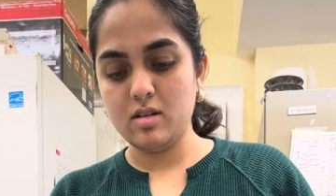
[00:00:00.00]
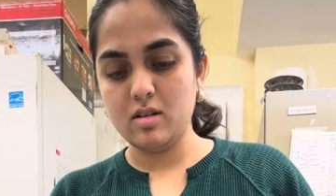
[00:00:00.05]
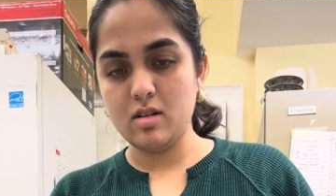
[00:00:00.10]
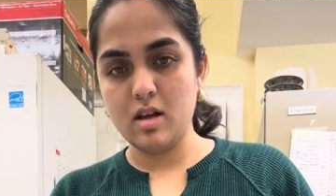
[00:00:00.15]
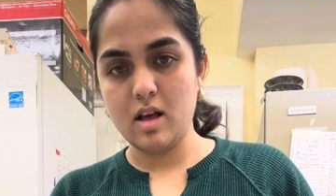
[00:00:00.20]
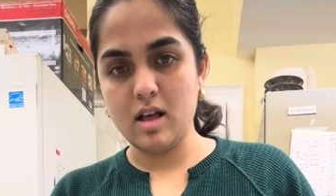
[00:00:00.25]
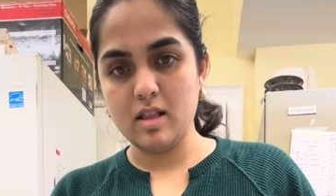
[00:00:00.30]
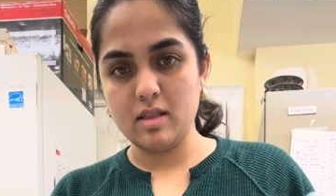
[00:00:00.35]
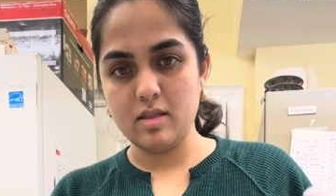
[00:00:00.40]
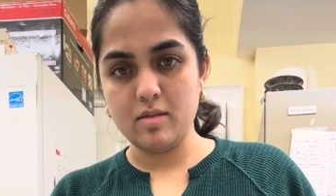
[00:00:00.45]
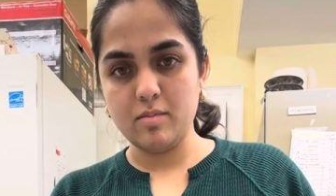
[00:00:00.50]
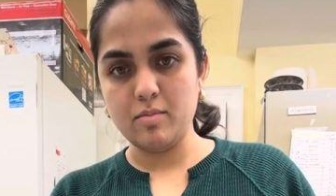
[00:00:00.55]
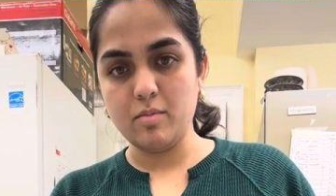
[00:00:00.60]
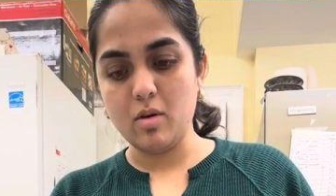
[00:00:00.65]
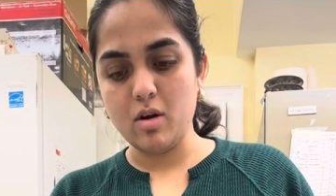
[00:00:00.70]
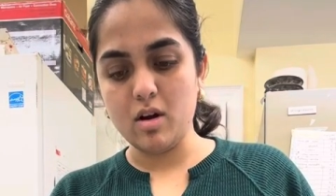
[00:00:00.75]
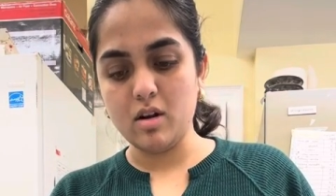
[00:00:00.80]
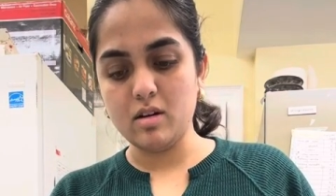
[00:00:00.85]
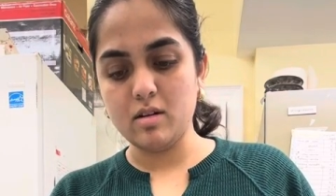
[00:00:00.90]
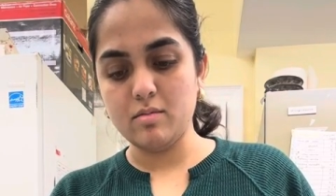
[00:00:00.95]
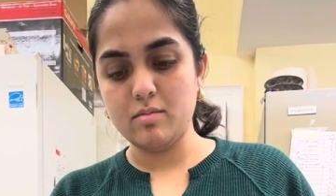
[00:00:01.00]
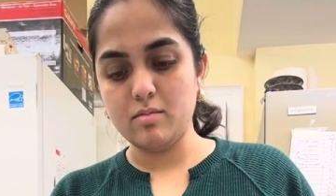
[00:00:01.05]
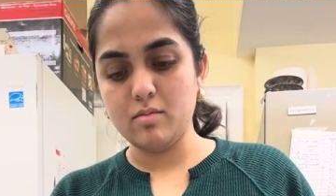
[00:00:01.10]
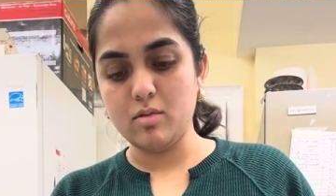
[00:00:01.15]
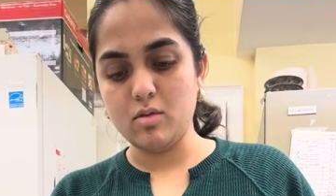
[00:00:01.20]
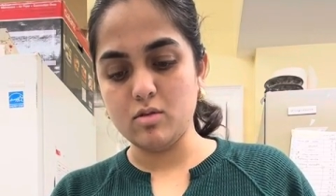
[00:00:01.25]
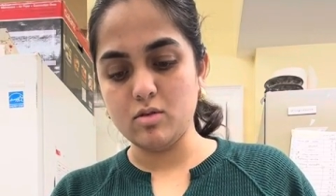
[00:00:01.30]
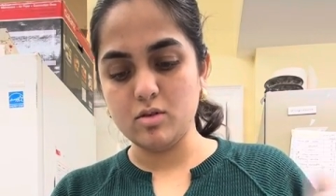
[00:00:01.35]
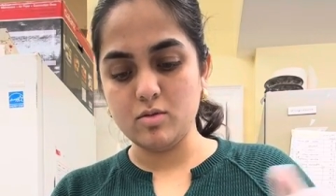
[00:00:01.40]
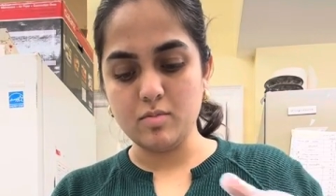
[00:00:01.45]
at the
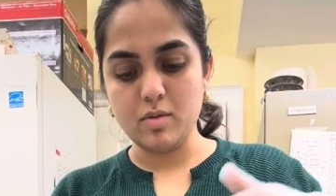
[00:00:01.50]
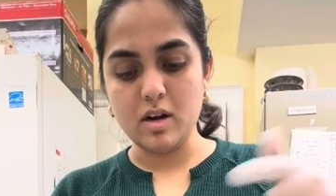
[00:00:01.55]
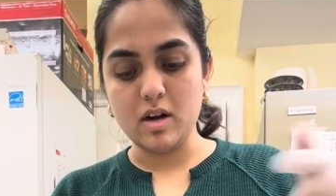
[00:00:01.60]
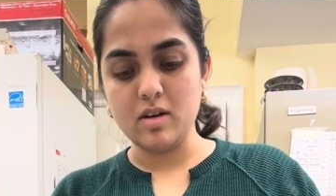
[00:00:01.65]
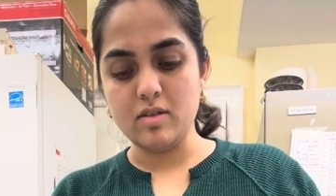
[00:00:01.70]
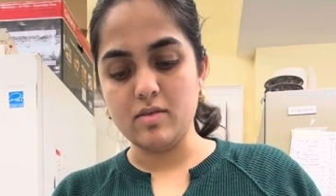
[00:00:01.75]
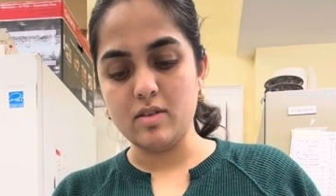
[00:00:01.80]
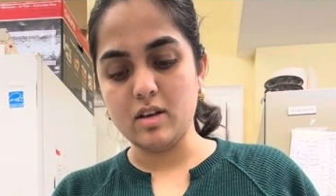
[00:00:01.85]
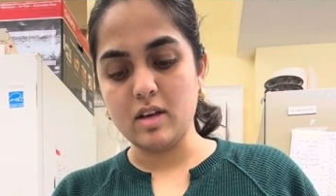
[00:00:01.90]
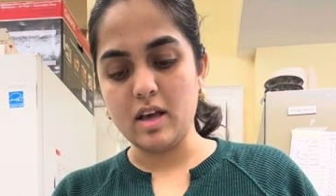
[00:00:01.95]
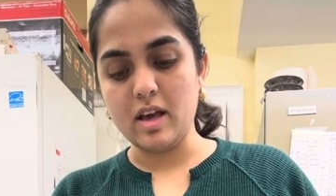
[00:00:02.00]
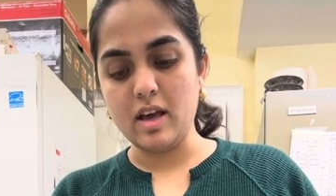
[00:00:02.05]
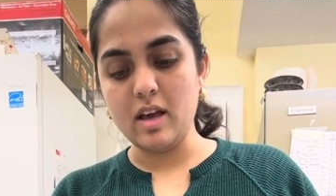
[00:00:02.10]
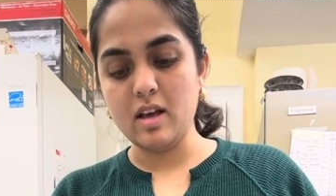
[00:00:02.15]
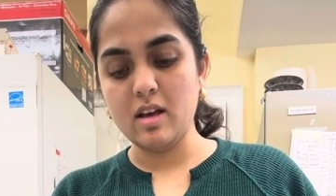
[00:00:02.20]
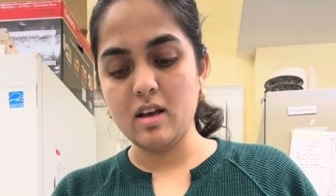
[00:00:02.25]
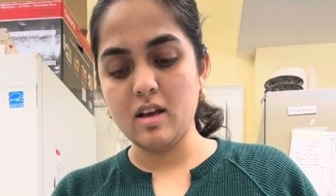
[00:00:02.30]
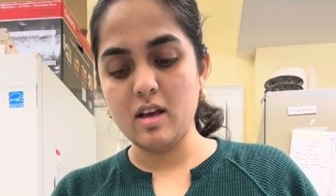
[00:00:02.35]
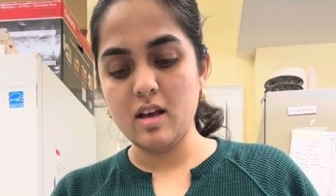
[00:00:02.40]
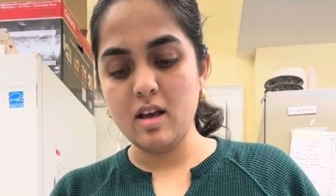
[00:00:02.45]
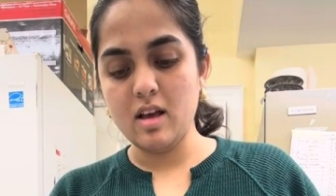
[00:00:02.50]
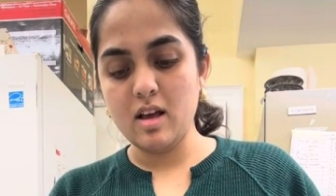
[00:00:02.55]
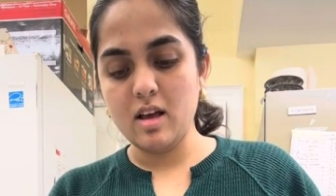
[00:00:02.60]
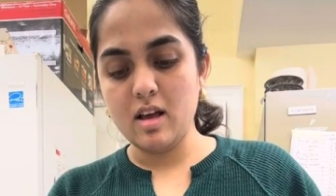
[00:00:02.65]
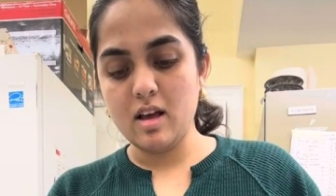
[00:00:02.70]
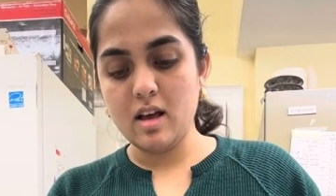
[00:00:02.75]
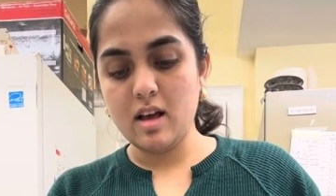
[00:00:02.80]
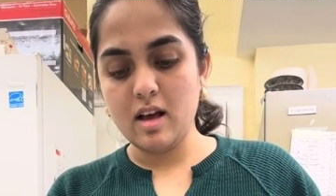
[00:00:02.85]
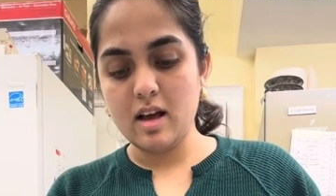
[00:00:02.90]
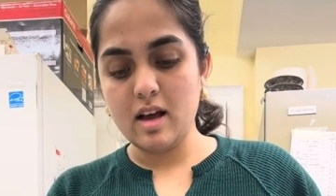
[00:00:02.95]
bottommost part of the cake
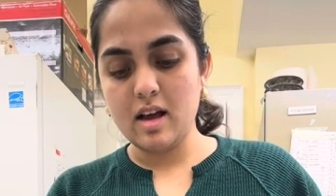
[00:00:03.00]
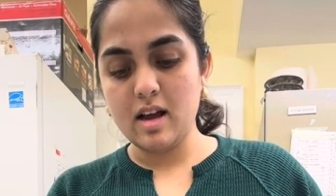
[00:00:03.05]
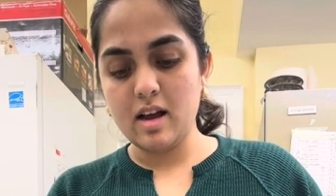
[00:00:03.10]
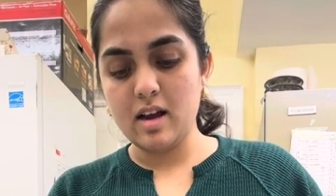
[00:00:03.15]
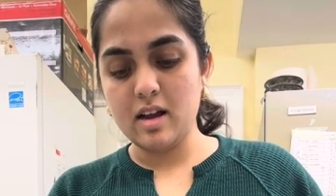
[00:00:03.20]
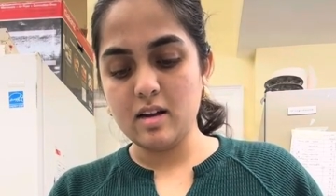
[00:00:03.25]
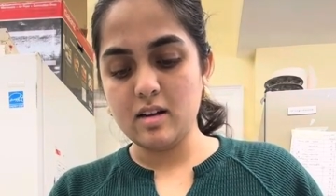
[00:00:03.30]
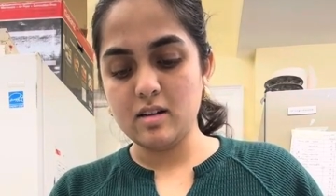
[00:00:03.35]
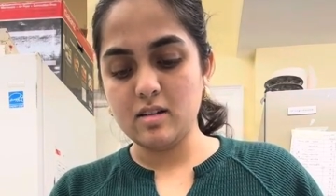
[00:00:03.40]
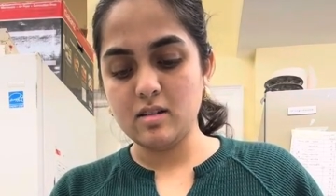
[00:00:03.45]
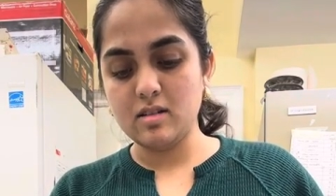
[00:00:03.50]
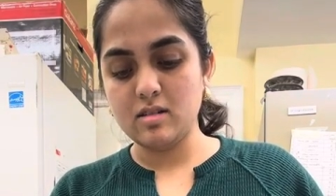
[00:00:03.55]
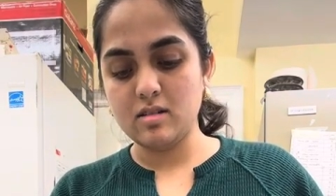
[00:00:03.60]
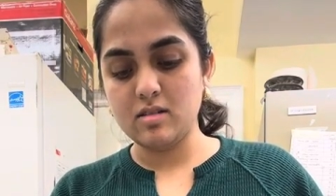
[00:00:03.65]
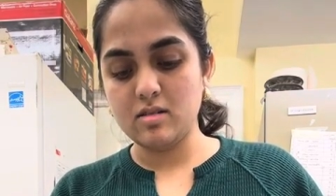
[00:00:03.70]
and